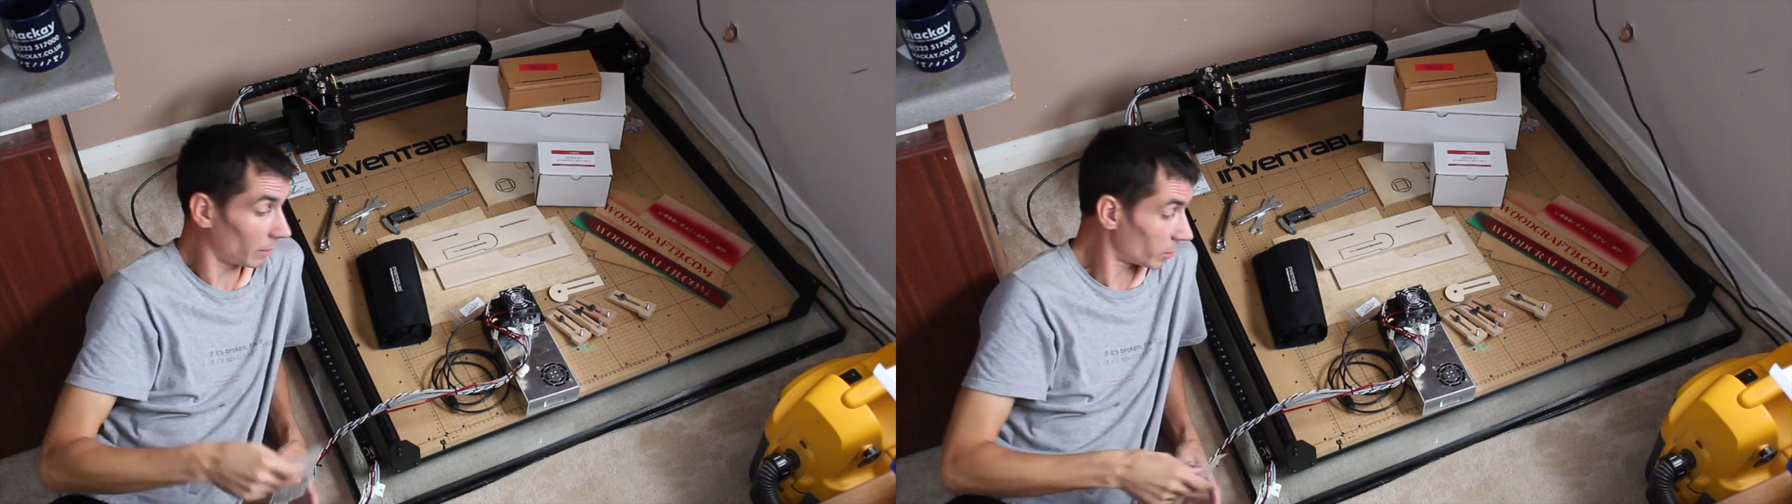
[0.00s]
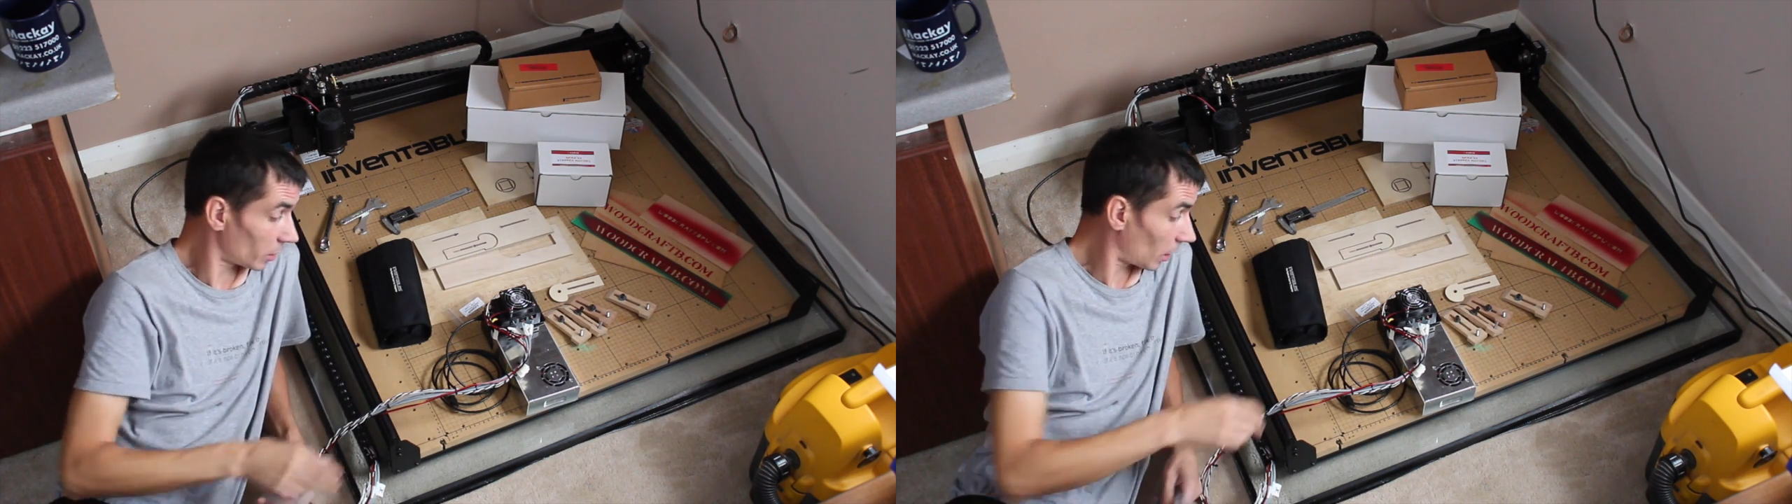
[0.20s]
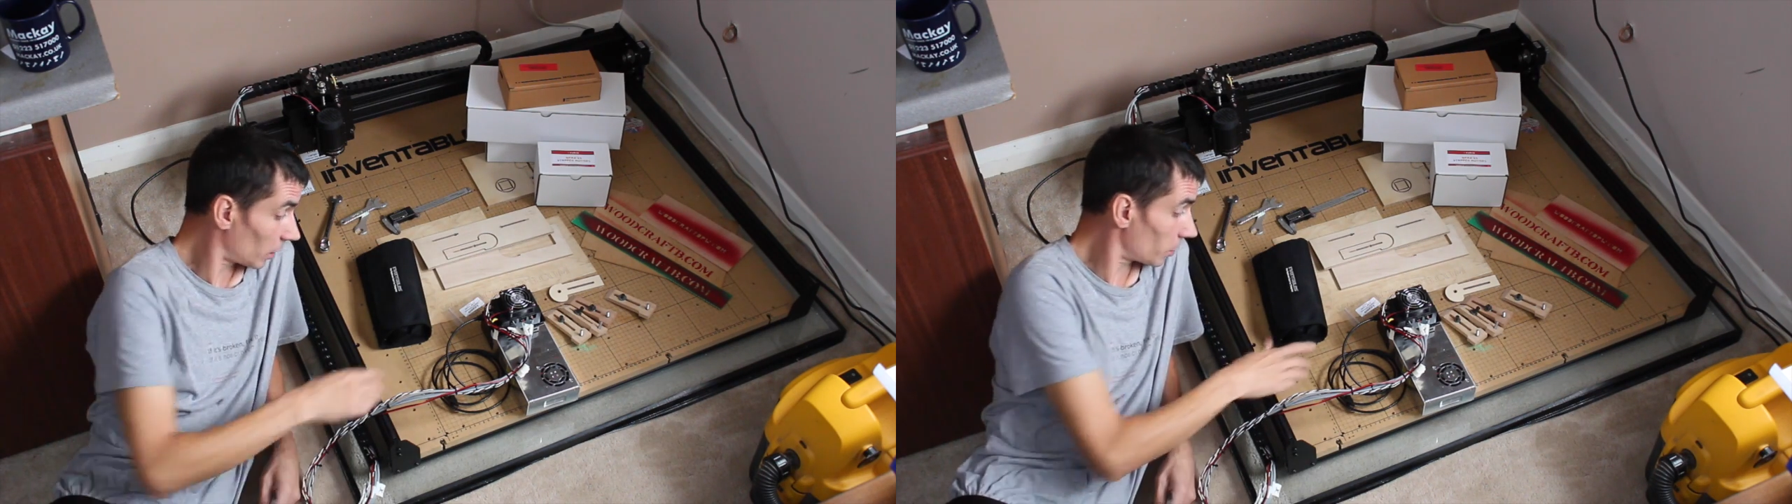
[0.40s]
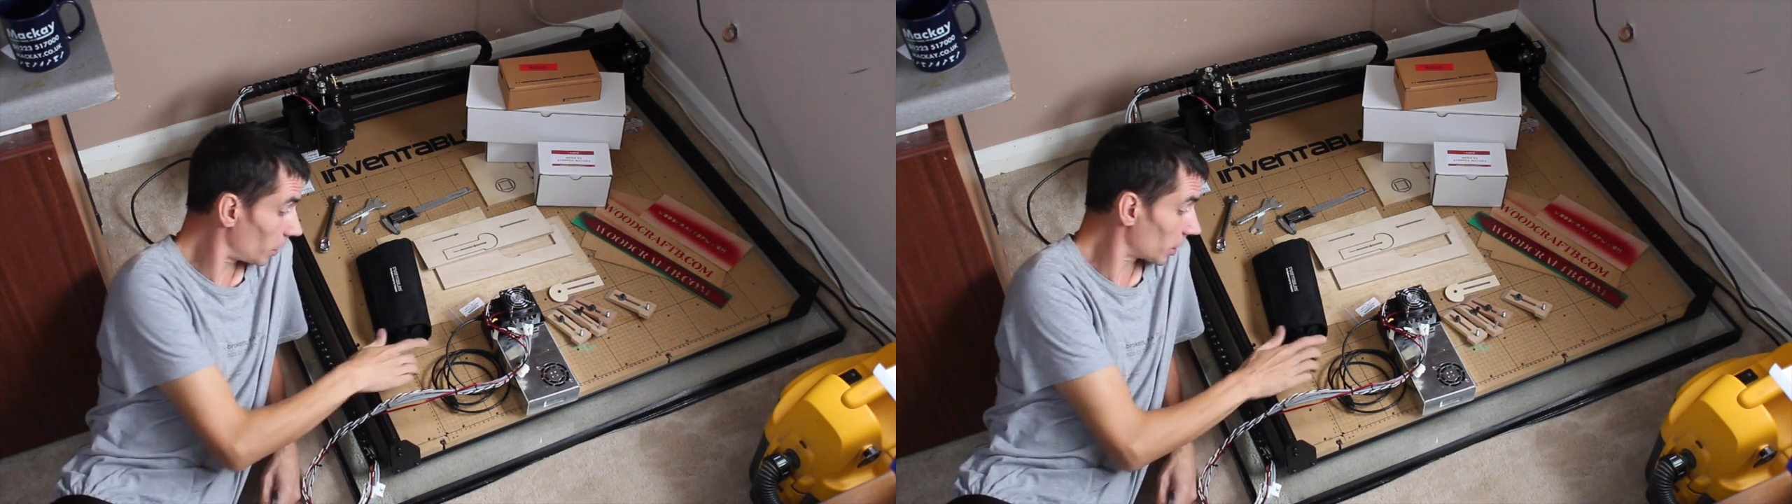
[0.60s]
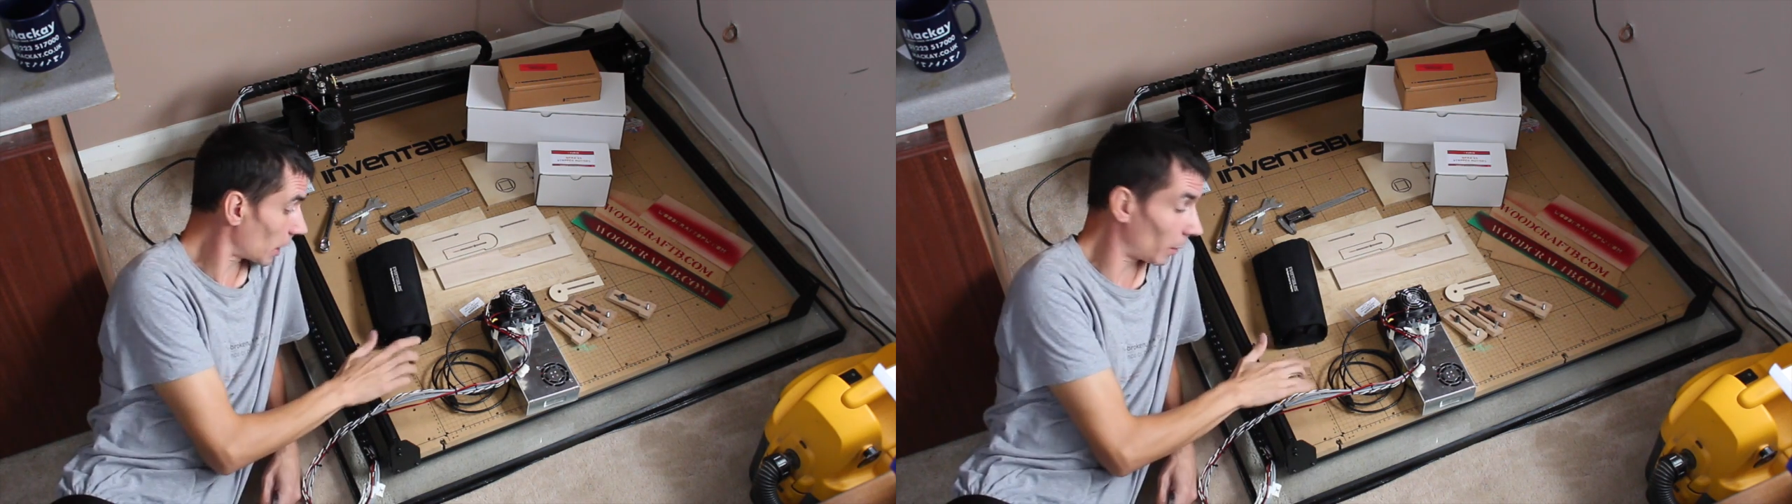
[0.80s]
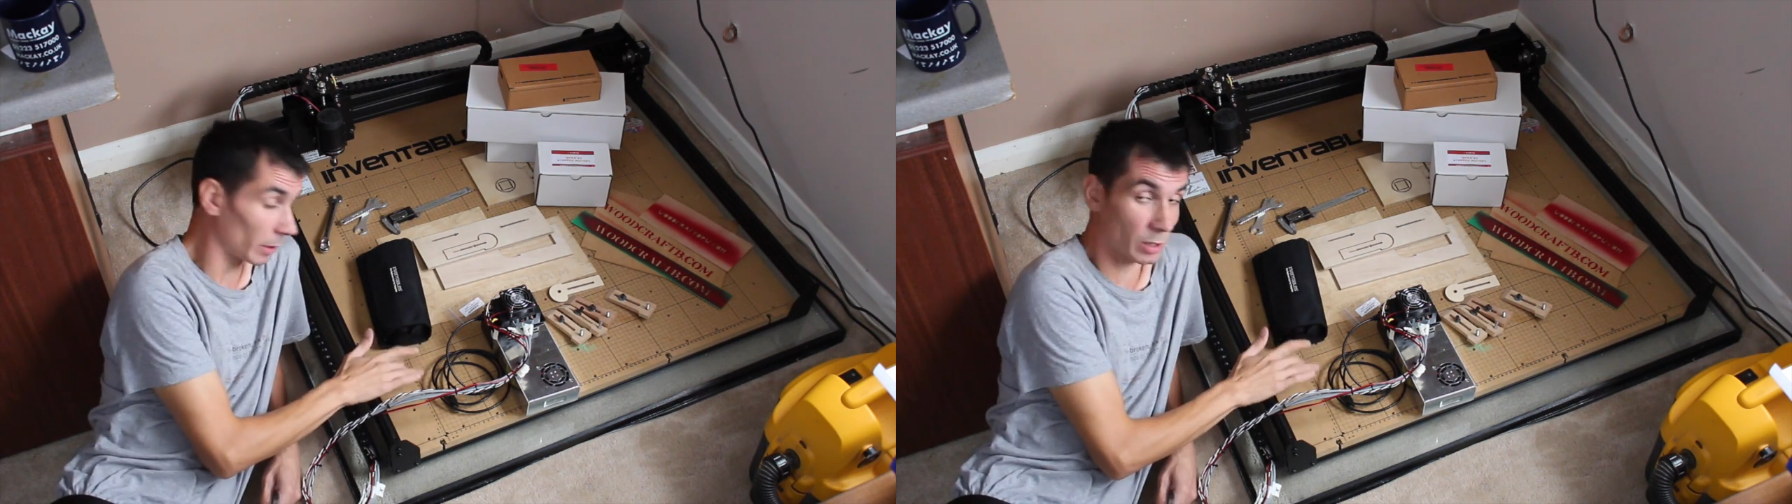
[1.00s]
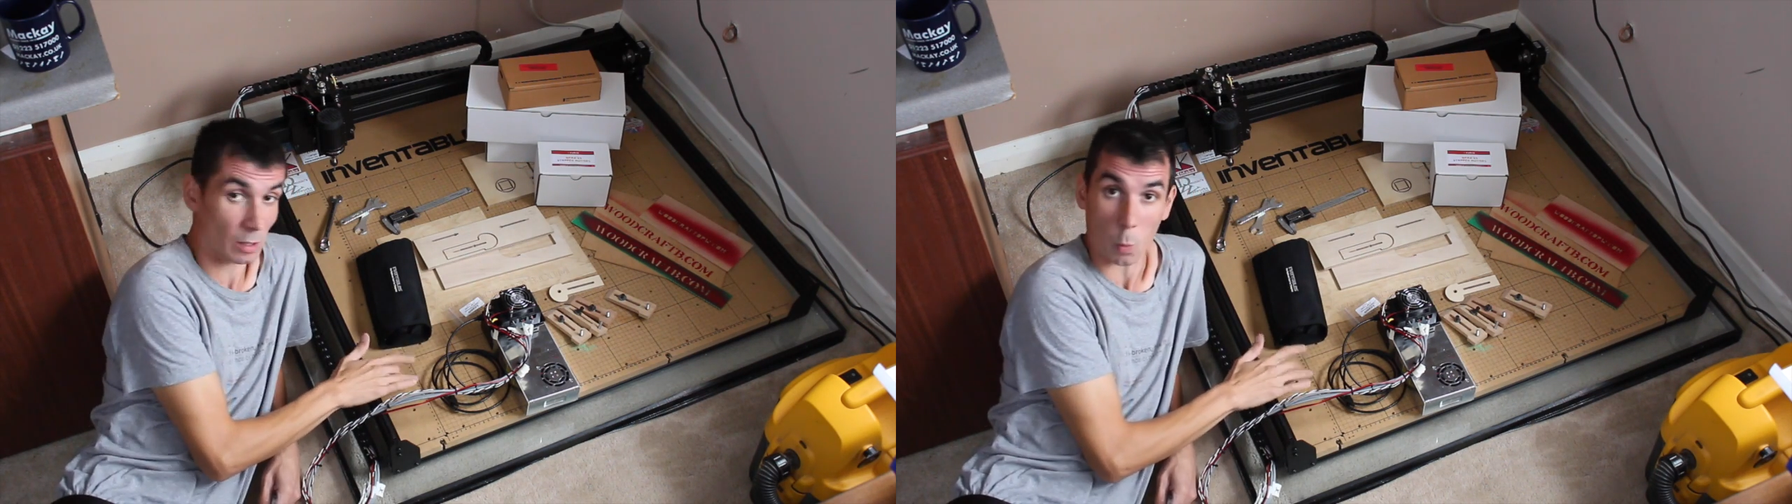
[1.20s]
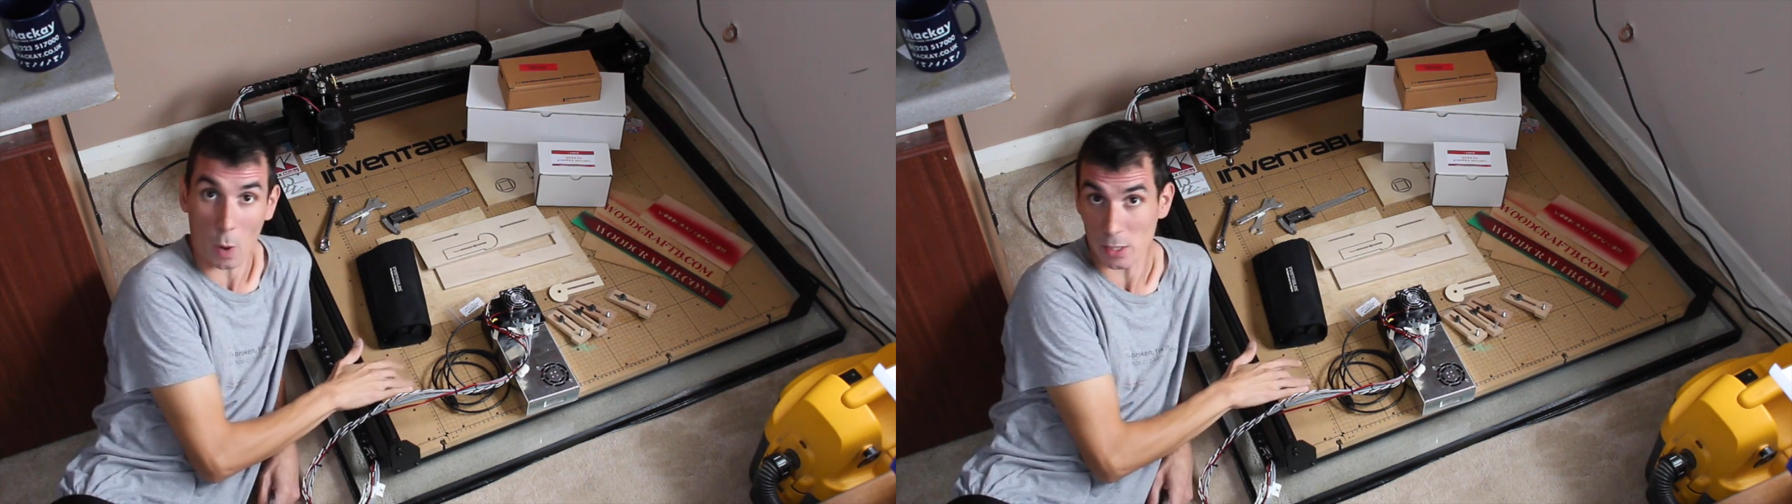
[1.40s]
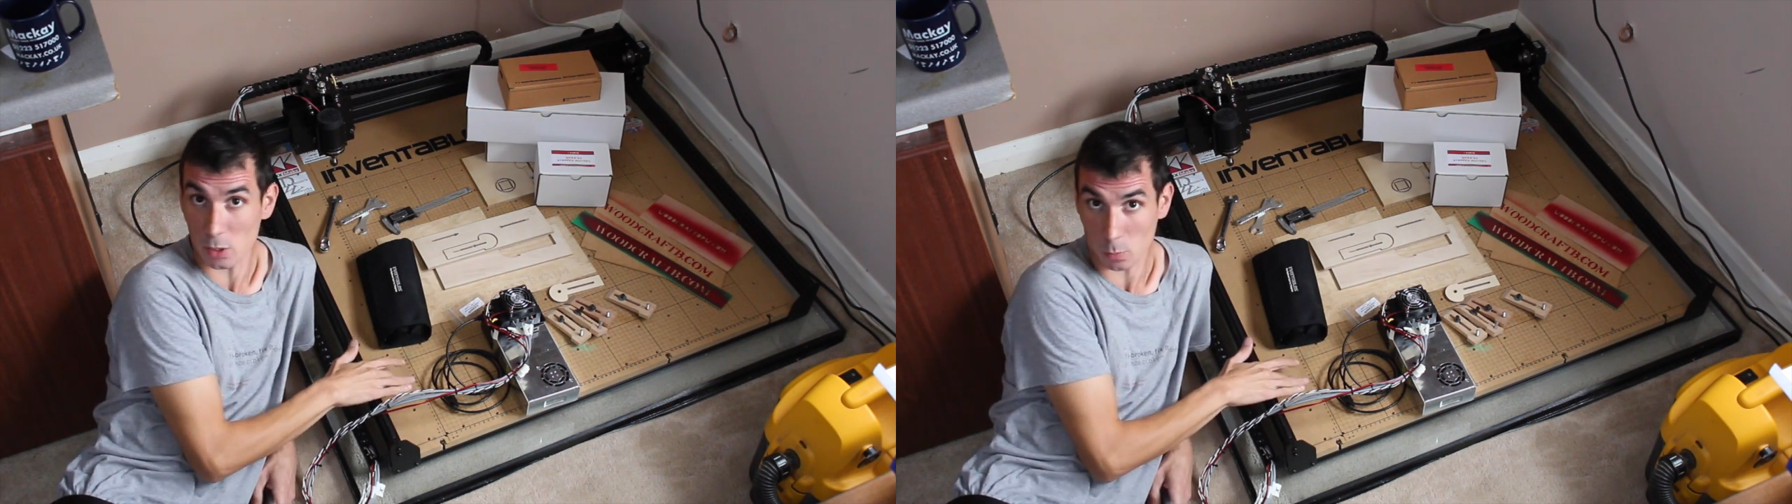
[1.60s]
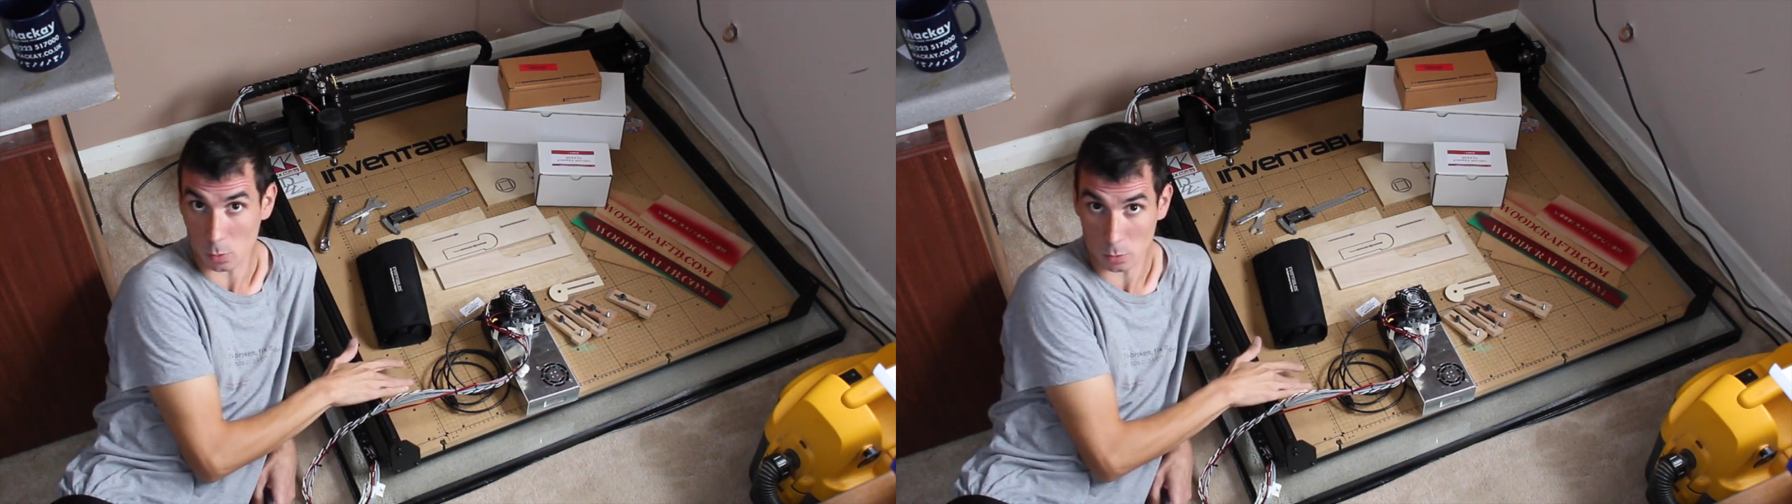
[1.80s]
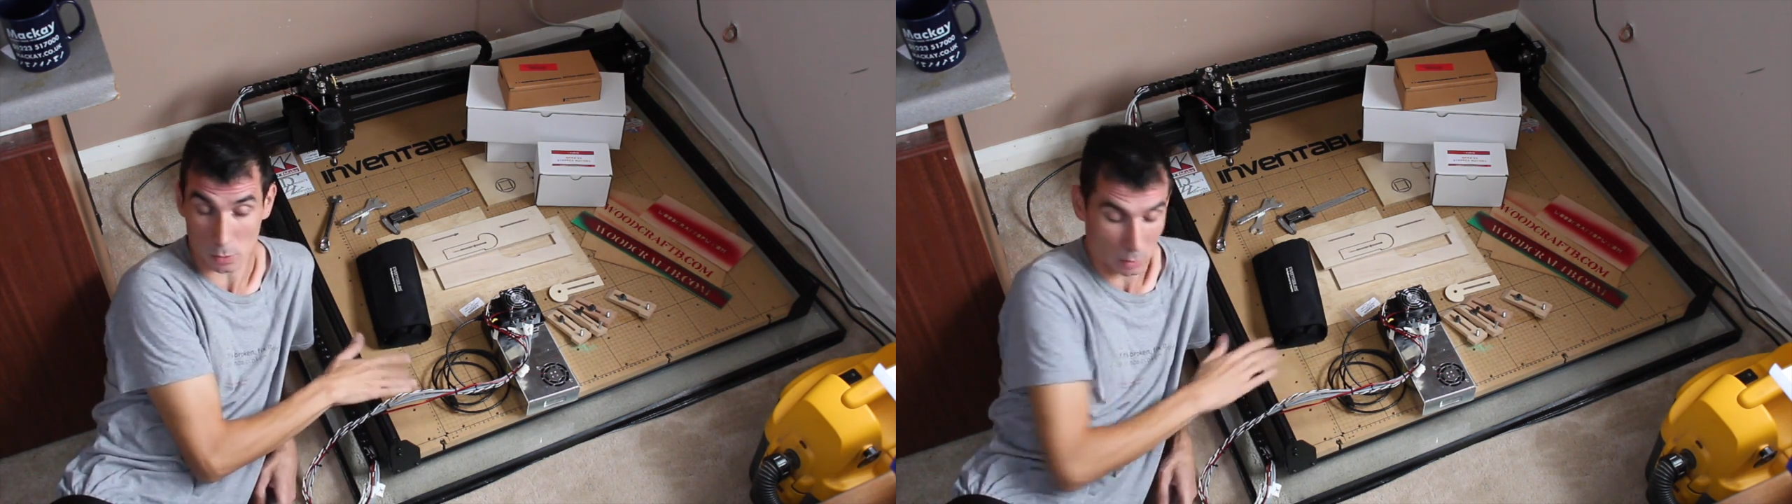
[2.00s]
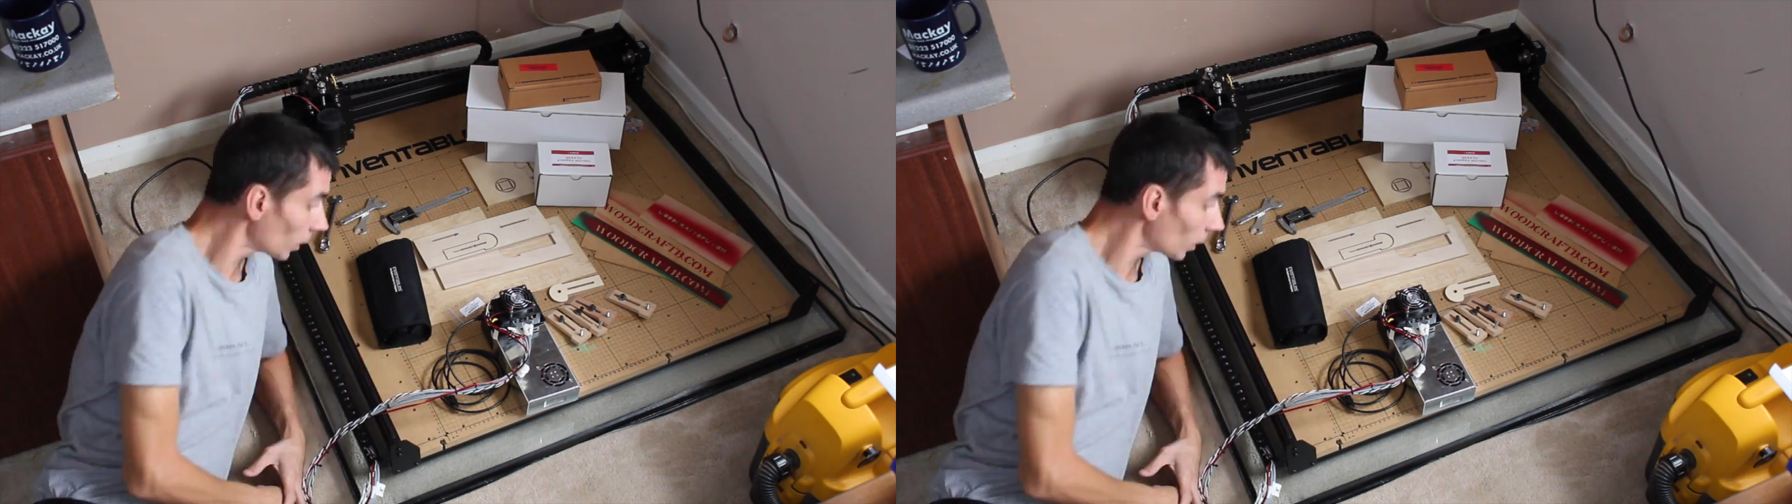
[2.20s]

inserts which go into the wasteboard.